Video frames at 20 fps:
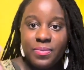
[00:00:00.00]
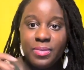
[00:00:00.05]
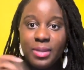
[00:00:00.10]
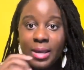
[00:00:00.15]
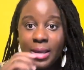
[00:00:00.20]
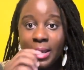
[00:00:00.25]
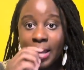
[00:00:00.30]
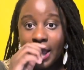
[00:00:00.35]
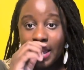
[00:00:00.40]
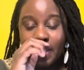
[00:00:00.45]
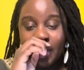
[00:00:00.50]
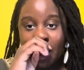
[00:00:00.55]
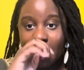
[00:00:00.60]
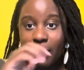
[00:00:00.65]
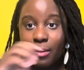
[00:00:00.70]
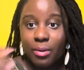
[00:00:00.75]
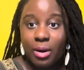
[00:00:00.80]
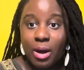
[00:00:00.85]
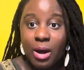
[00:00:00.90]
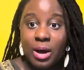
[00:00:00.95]
Yeah, but
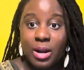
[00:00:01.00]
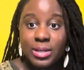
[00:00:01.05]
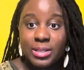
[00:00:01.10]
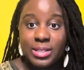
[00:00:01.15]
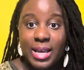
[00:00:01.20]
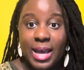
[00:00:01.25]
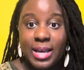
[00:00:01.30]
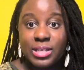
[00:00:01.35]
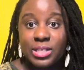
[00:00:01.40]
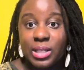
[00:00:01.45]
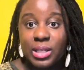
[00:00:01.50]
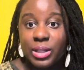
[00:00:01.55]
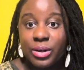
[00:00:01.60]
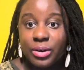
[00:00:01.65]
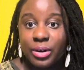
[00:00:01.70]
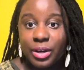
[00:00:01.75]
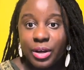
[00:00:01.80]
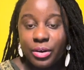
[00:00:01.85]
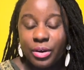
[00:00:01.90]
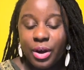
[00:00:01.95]
I honestly had to
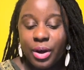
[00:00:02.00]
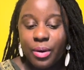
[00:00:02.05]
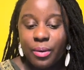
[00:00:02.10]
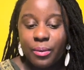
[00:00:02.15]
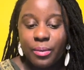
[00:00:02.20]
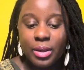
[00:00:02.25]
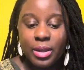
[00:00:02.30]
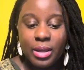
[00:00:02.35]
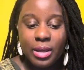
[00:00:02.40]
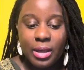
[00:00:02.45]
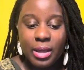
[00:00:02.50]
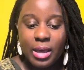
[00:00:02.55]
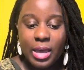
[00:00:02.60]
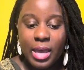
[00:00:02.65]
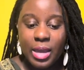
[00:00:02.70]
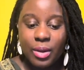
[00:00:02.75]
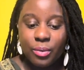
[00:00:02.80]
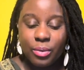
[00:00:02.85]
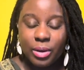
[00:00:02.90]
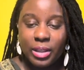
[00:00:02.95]
learn and grow
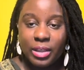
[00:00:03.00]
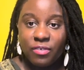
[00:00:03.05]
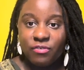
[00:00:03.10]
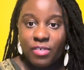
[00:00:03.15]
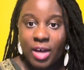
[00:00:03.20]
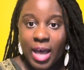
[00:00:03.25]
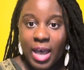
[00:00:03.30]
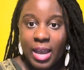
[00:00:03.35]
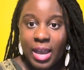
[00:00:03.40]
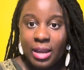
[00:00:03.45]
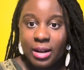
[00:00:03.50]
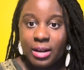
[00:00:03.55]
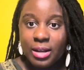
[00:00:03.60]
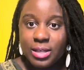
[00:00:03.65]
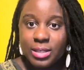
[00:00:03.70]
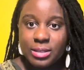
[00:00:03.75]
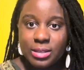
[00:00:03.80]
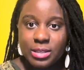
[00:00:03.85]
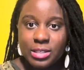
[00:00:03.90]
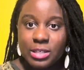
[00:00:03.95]
and really find a
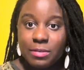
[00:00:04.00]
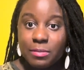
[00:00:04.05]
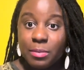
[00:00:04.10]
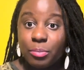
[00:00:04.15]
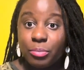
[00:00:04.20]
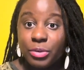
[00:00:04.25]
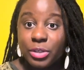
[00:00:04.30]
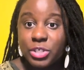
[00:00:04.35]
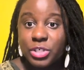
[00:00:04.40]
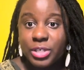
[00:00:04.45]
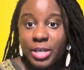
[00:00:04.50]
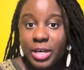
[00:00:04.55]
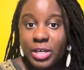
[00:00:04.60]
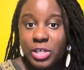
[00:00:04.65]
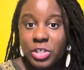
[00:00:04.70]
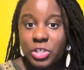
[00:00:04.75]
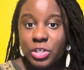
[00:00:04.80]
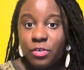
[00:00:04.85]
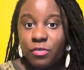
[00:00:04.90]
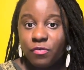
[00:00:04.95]
sense of
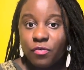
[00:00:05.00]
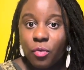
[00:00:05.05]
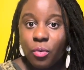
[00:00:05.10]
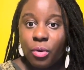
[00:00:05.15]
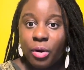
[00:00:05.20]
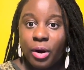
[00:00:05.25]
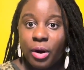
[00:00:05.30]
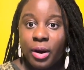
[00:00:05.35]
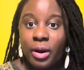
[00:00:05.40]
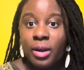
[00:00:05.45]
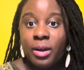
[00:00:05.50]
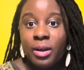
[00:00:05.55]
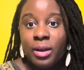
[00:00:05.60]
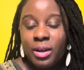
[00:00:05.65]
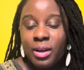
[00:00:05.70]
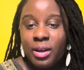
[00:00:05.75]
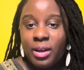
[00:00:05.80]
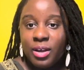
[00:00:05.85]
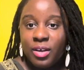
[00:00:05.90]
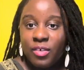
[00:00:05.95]
appreciation for
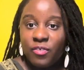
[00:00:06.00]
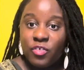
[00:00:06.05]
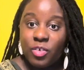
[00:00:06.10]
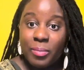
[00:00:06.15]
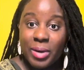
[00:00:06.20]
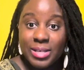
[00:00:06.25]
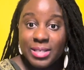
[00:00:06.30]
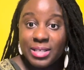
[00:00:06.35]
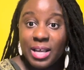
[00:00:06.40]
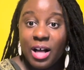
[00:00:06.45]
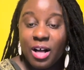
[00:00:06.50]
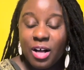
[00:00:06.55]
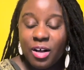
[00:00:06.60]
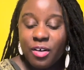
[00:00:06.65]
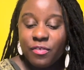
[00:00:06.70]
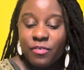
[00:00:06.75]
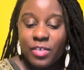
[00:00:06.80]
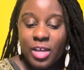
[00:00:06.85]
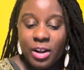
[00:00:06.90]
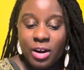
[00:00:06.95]

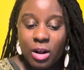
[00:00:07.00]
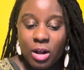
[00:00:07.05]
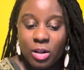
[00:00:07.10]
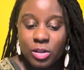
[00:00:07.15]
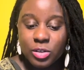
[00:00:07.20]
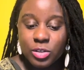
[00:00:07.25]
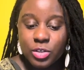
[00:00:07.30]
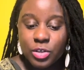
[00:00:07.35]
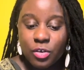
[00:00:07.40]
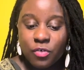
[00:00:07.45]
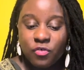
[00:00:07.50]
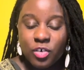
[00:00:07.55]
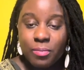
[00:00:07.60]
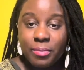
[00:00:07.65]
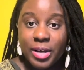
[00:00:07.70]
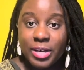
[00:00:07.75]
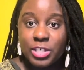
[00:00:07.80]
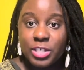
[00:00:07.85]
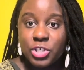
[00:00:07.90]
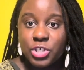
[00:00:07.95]
myself, and also for
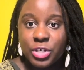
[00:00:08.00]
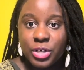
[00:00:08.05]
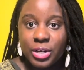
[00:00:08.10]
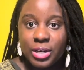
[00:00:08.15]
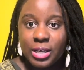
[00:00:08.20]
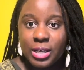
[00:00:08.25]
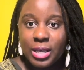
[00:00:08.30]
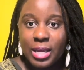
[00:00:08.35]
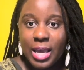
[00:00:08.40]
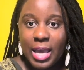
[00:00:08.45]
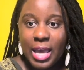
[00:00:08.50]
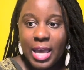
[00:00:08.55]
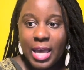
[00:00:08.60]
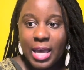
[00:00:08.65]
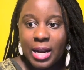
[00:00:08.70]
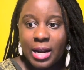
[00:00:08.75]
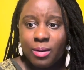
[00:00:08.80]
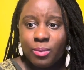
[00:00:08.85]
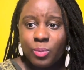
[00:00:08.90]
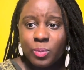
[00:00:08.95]
my journey.
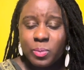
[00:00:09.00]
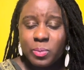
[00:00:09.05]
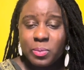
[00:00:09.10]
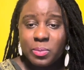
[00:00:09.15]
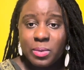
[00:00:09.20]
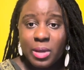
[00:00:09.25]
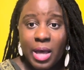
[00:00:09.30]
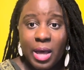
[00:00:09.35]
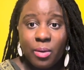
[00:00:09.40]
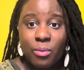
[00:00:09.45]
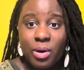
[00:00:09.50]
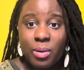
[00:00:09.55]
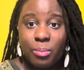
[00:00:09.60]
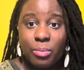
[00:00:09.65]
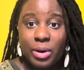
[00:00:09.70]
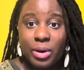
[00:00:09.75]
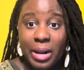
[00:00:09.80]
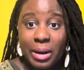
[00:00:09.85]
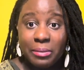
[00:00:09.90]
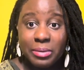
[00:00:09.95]
And at one
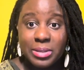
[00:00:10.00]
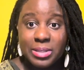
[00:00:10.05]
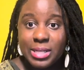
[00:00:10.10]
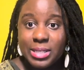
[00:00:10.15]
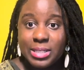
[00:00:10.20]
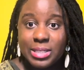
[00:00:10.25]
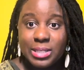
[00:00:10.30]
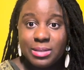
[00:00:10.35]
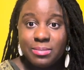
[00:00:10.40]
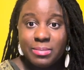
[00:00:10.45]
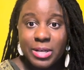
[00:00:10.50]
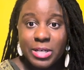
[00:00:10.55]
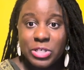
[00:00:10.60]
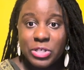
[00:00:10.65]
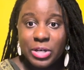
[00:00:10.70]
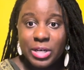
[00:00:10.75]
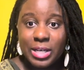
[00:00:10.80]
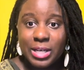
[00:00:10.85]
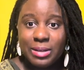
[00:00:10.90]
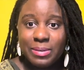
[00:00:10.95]
point I resented my
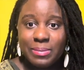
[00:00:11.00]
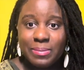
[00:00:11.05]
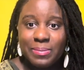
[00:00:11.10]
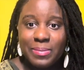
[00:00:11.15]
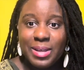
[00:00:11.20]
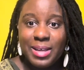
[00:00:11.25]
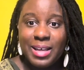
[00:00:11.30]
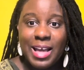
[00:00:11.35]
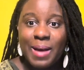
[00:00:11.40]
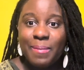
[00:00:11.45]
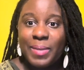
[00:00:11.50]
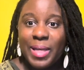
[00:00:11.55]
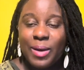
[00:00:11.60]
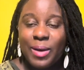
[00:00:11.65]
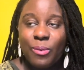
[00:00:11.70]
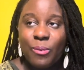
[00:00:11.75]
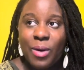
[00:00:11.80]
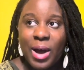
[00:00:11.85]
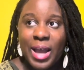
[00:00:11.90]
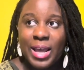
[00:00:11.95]
journey. I'm like,
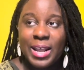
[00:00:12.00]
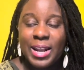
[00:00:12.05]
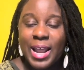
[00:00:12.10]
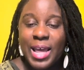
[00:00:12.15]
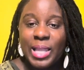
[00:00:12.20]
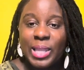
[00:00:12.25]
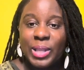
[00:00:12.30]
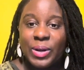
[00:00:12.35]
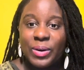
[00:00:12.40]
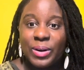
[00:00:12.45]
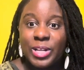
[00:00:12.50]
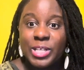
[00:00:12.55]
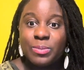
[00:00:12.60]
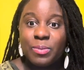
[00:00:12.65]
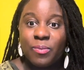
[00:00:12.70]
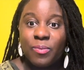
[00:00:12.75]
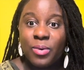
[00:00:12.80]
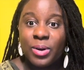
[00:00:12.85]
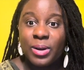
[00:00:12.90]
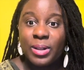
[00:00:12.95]
why didn't I learn this
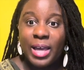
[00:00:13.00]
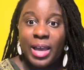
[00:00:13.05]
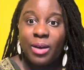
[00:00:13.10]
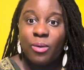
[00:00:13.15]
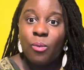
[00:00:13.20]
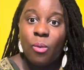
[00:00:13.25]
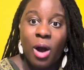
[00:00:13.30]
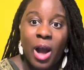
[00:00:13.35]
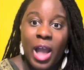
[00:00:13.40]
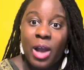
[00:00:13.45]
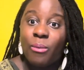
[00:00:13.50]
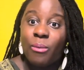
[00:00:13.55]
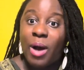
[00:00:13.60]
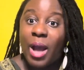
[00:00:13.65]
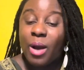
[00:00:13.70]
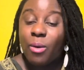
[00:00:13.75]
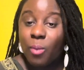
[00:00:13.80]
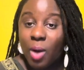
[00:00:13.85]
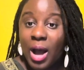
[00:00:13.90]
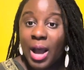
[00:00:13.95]
before? Like, why?
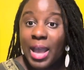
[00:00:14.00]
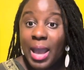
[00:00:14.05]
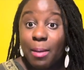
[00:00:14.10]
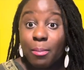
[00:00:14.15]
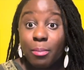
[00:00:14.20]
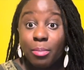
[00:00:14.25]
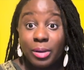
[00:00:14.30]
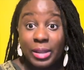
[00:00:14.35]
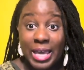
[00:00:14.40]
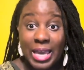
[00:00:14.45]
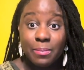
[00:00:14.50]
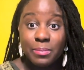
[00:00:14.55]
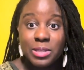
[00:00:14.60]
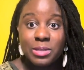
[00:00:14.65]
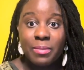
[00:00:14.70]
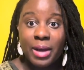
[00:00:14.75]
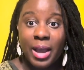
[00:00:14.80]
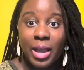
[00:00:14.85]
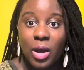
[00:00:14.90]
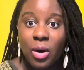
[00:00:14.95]
I blamed
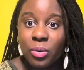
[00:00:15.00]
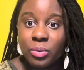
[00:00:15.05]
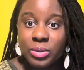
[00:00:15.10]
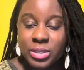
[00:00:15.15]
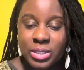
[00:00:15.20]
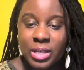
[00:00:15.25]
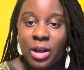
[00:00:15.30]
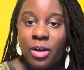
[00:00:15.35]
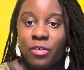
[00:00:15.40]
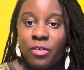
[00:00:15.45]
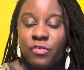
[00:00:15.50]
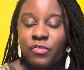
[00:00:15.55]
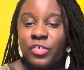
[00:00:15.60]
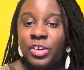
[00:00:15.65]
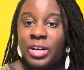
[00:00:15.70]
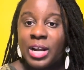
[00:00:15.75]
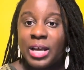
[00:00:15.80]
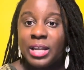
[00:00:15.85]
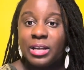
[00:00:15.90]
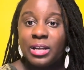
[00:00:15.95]
my own self for
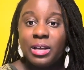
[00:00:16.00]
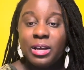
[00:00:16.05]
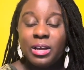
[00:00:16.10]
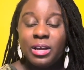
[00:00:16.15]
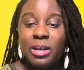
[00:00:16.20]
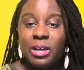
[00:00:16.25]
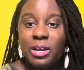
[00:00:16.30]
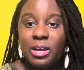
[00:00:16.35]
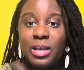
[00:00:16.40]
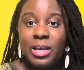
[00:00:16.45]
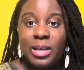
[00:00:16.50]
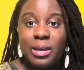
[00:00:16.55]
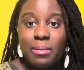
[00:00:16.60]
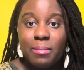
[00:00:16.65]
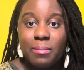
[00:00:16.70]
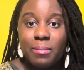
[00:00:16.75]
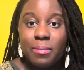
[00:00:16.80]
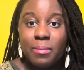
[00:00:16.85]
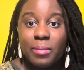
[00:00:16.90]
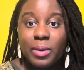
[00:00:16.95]
not
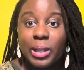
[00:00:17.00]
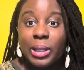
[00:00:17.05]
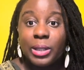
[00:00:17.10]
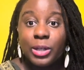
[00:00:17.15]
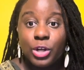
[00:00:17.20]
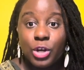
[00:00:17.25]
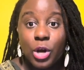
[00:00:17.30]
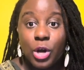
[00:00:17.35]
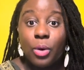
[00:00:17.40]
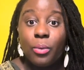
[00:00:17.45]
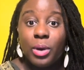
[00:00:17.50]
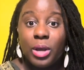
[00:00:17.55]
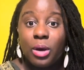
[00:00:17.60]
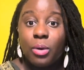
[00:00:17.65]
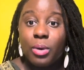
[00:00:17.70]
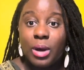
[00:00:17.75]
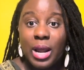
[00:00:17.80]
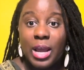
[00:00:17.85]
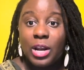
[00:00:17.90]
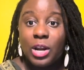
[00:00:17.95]
knowing
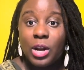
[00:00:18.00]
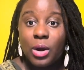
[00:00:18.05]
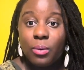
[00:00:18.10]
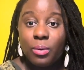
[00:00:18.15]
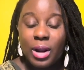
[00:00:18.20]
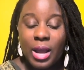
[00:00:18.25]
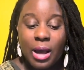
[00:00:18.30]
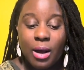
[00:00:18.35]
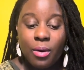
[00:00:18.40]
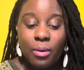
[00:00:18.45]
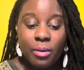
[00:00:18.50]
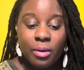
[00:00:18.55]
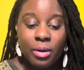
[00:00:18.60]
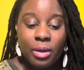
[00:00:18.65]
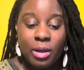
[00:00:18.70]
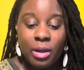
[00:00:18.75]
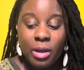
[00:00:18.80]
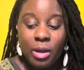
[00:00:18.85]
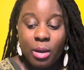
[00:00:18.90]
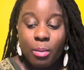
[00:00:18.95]
what I know now.
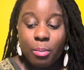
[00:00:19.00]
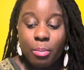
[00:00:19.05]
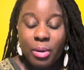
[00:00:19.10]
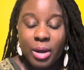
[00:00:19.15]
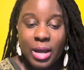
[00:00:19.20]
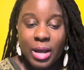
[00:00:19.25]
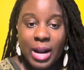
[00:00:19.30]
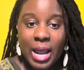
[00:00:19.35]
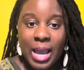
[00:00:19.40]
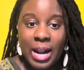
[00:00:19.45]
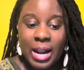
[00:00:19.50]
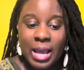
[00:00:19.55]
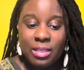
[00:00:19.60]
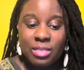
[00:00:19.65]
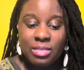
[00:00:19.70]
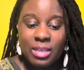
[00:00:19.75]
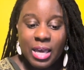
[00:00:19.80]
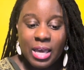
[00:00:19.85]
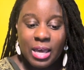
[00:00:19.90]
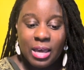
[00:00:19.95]
And I
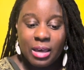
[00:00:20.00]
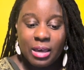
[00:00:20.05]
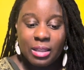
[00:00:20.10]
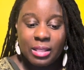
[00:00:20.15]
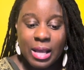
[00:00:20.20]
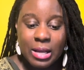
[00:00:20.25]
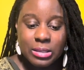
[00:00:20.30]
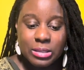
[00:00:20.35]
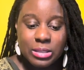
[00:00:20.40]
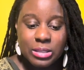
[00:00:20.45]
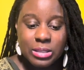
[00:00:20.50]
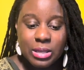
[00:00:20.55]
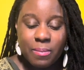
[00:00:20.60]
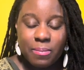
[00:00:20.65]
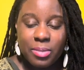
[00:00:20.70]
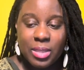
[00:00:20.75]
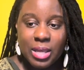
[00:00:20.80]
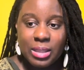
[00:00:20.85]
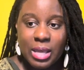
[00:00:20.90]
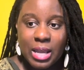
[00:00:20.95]
think that's
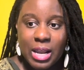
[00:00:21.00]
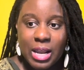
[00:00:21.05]
something that